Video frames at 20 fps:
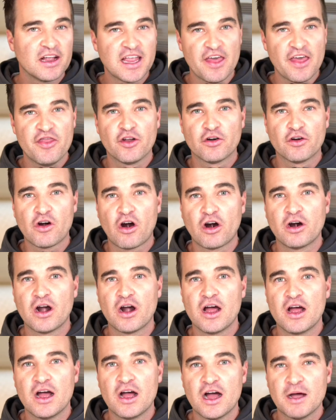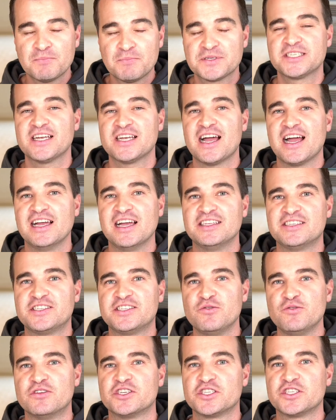again, there are
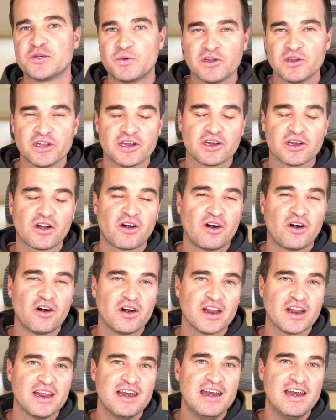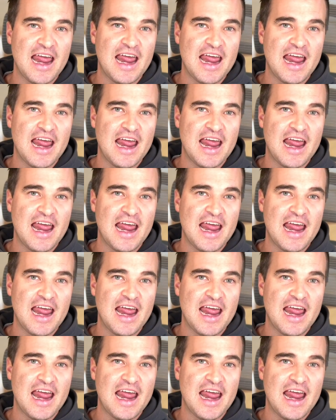upsides to the Cerulean card,